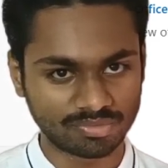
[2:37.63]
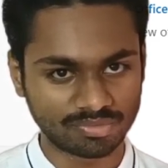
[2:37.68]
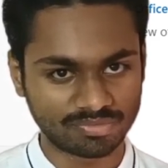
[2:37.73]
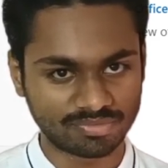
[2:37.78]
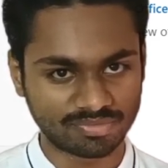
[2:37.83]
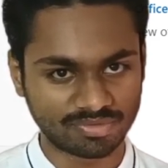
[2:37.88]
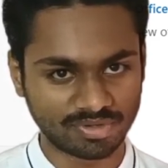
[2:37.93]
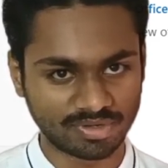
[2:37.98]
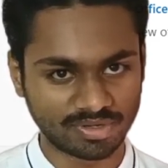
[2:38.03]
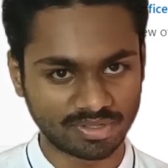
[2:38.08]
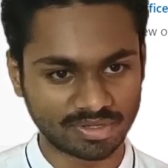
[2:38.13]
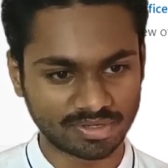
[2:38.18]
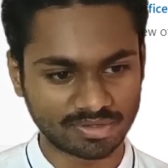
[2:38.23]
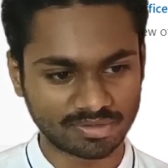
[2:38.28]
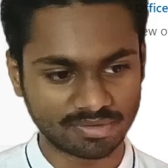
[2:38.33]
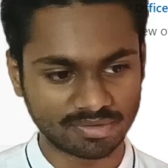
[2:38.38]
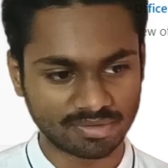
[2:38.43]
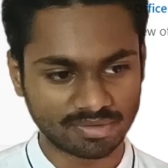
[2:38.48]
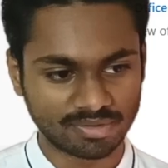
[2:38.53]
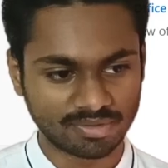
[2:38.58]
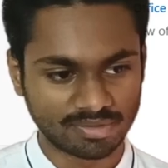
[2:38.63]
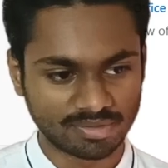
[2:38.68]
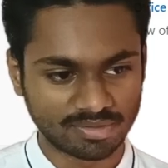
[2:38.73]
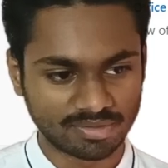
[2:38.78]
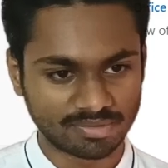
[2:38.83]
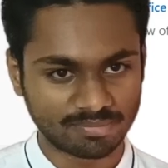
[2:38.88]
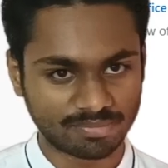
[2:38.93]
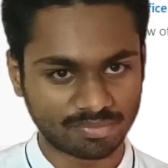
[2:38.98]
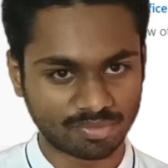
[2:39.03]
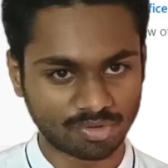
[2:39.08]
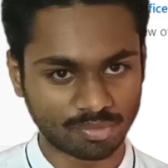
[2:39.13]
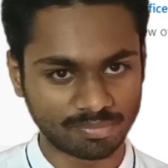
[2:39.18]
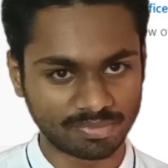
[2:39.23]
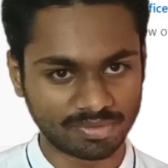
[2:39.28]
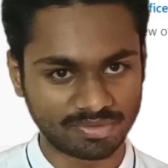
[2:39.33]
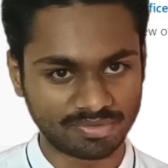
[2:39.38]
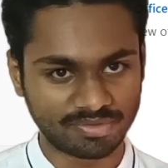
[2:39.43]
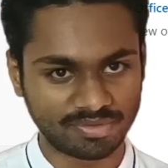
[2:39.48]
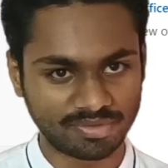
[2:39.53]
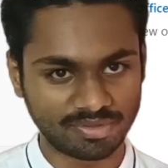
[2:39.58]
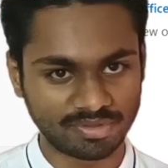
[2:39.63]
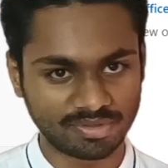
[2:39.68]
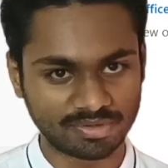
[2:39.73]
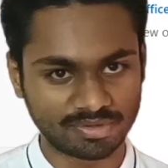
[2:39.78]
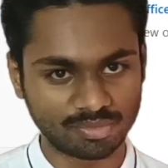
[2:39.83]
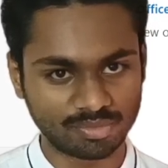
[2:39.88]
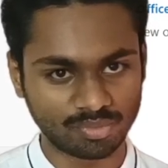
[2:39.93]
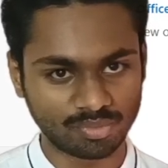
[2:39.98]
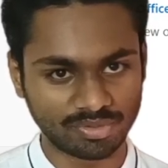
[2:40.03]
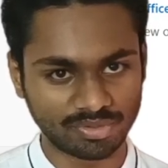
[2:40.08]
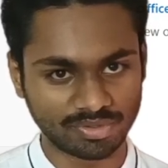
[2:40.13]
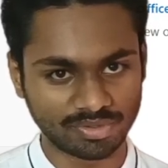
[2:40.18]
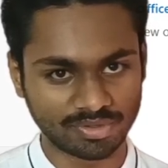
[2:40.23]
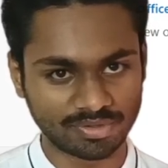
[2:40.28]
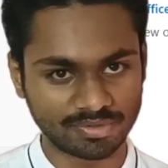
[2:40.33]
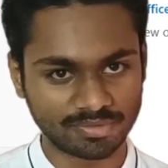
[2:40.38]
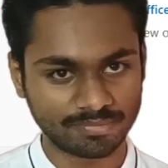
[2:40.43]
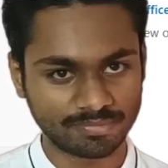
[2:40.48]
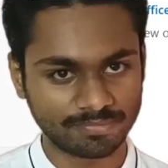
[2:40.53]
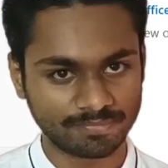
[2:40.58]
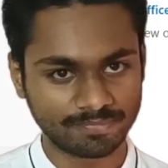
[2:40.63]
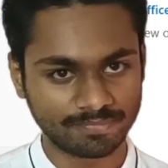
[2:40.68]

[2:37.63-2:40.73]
select from here to here.